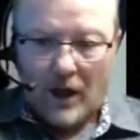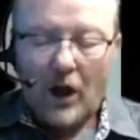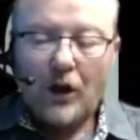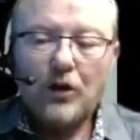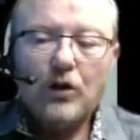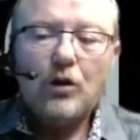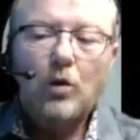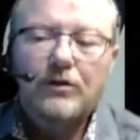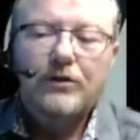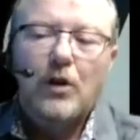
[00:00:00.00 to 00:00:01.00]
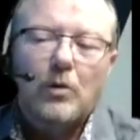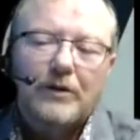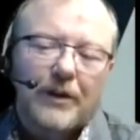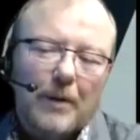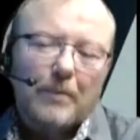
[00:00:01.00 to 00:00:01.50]
your cortisol was
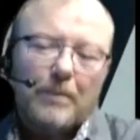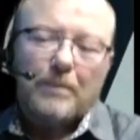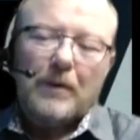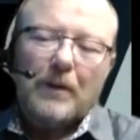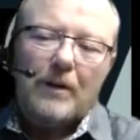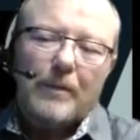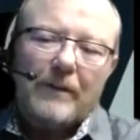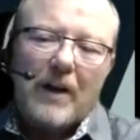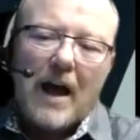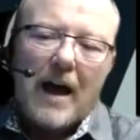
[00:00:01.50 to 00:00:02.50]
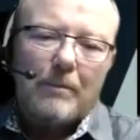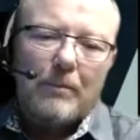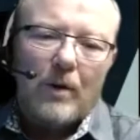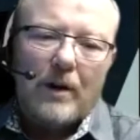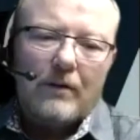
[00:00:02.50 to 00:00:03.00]
at a little bit of a high
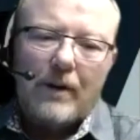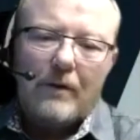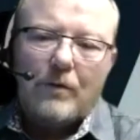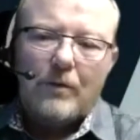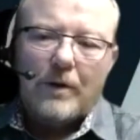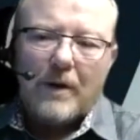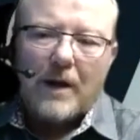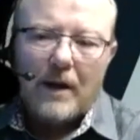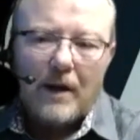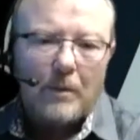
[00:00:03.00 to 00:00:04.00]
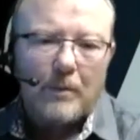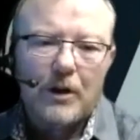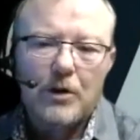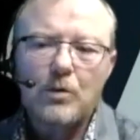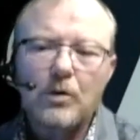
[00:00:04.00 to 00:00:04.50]
point, right, when we met, but
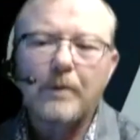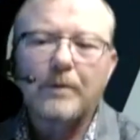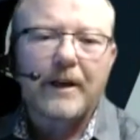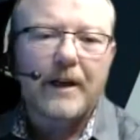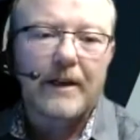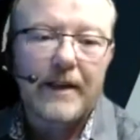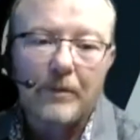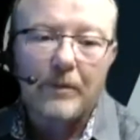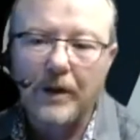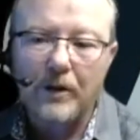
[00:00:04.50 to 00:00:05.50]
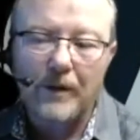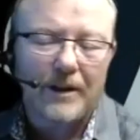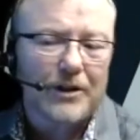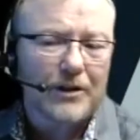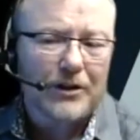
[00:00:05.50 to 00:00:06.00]
you were able to get it down pretty quick
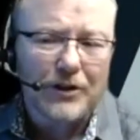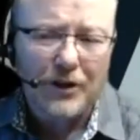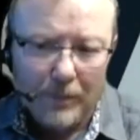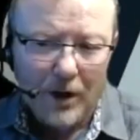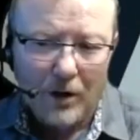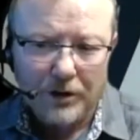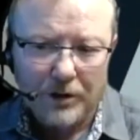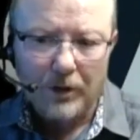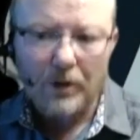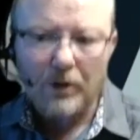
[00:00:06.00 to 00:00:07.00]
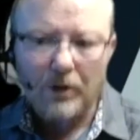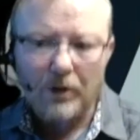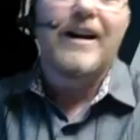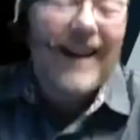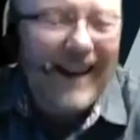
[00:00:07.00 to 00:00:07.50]
because you're super coachable.
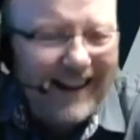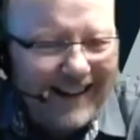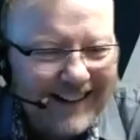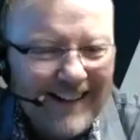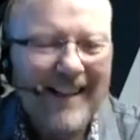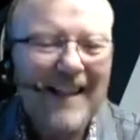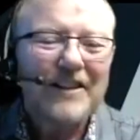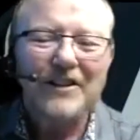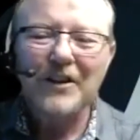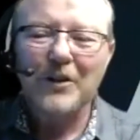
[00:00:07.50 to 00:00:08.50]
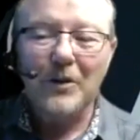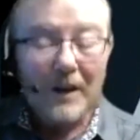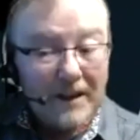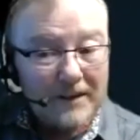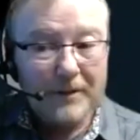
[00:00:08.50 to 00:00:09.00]
So
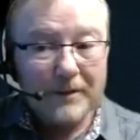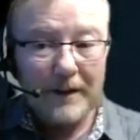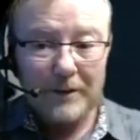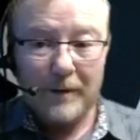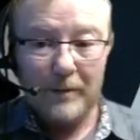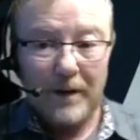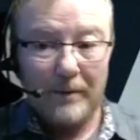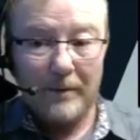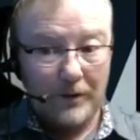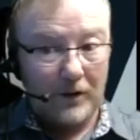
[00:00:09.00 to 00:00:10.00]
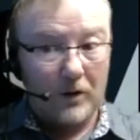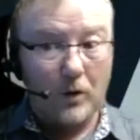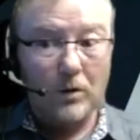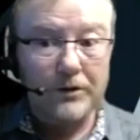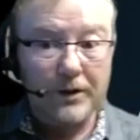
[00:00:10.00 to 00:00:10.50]
some of these people come in with their
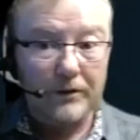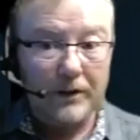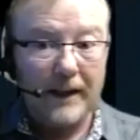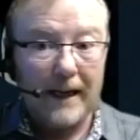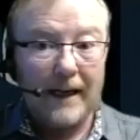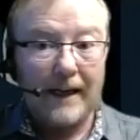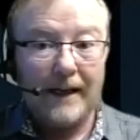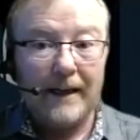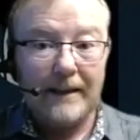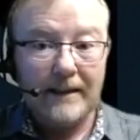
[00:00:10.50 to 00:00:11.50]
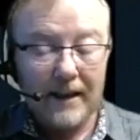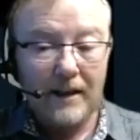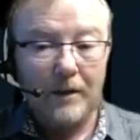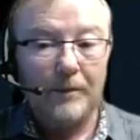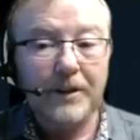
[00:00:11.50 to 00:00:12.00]
cortisol really high, and I tell
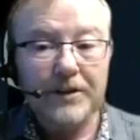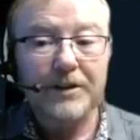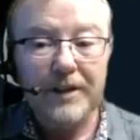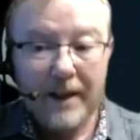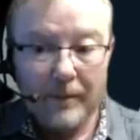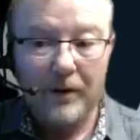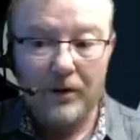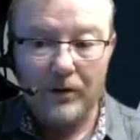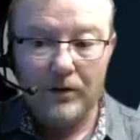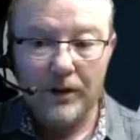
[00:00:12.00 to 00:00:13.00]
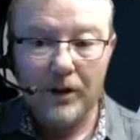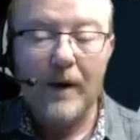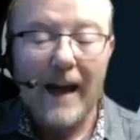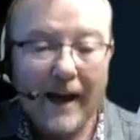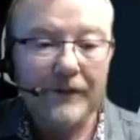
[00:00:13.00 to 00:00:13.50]
them, this is chemical. You
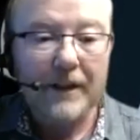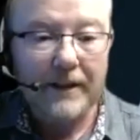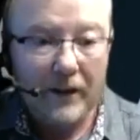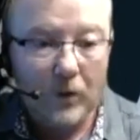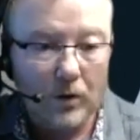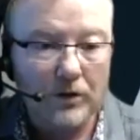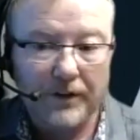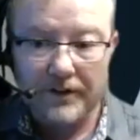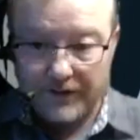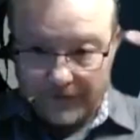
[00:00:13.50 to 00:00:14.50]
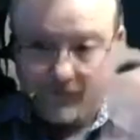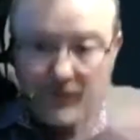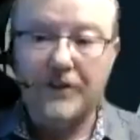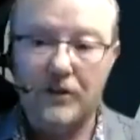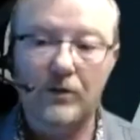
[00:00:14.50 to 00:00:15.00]
have to get that cortisol. This is
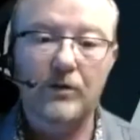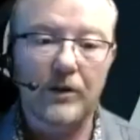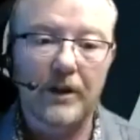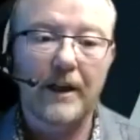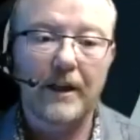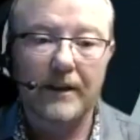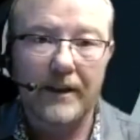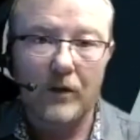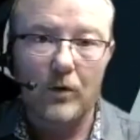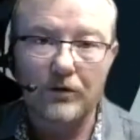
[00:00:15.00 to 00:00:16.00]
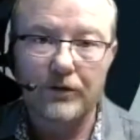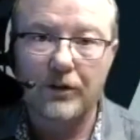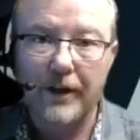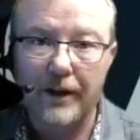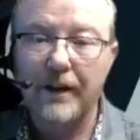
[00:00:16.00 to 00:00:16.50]
physical. You got to get that cortisol
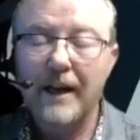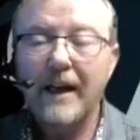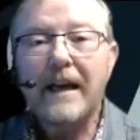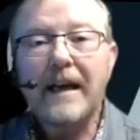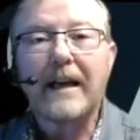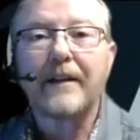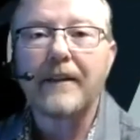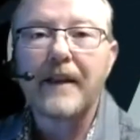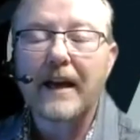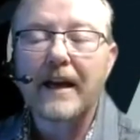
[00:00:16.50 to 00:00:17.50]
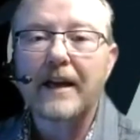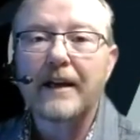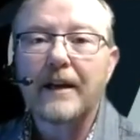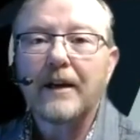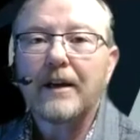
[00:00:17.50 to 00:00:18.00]
down. And they,
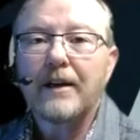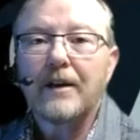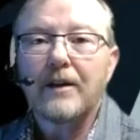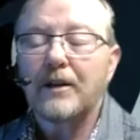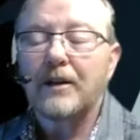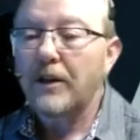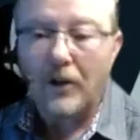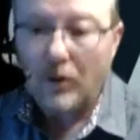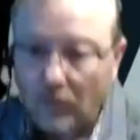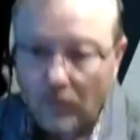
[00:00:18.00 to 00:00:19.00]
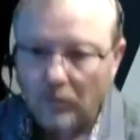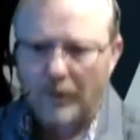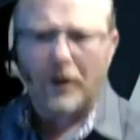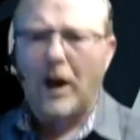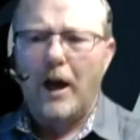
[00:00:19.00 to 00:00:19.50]
but
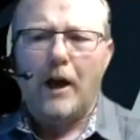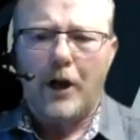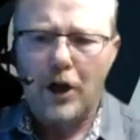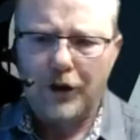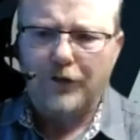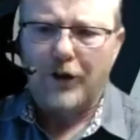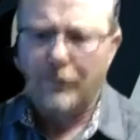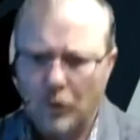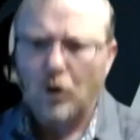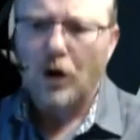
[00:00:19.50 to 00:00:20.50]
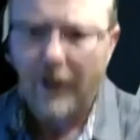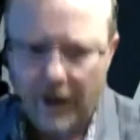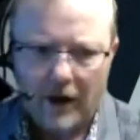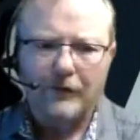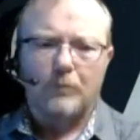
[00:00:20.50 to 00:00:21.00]
I can't because I have to work and I have to,